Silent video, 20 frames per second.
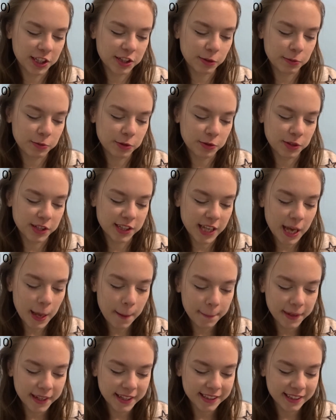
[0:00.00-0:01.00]
so I'm doing it 10
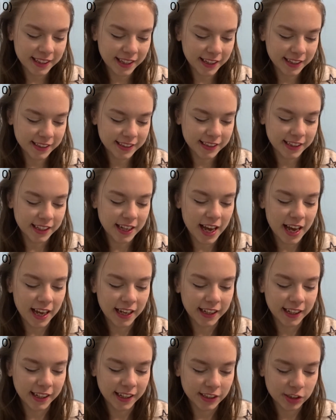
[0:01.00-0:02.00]
minutes later and
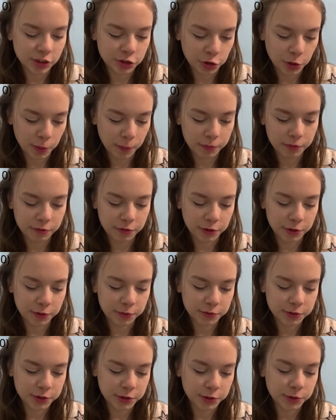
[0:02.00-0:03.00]
it's dropped for,
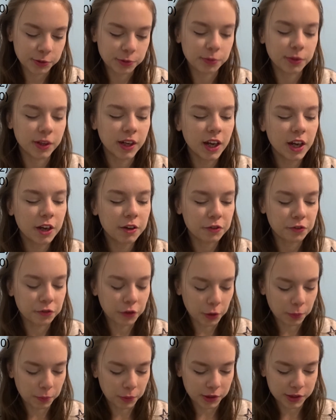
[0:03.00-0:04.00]
to
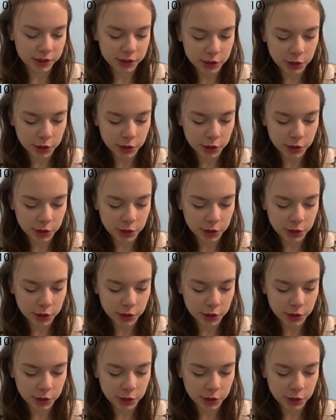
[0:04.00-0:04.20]
4.2.